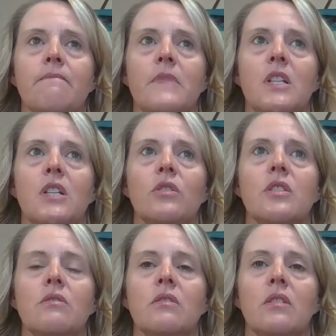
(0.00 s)

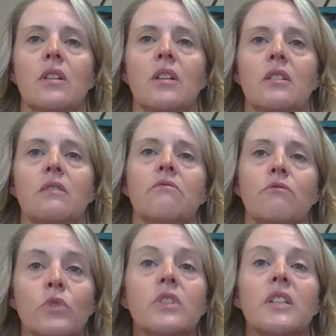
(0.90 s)
it's
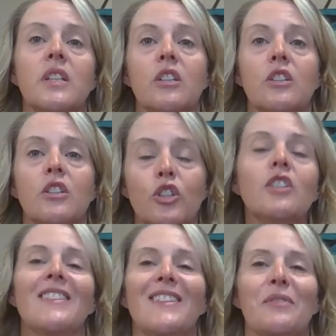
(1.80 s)
really
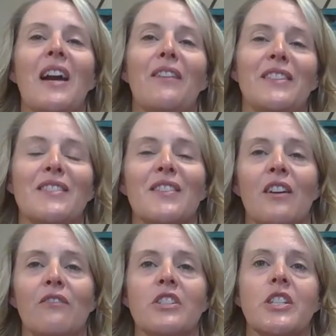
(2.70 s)
good that we're having this
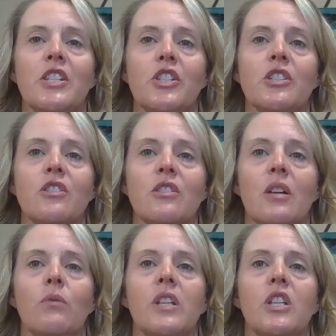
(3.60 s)
conversation so
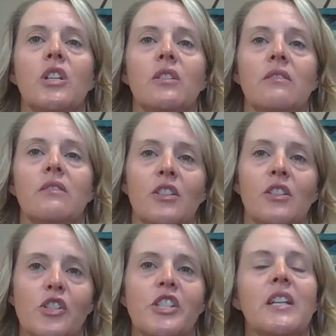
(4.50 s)
that we
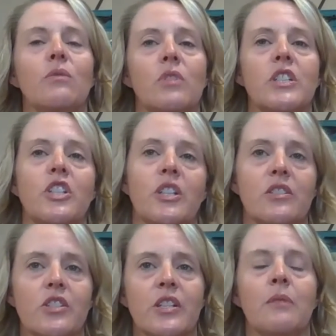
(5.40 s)
understand where each
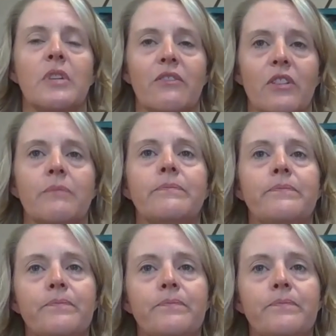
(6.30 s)
other is coming from.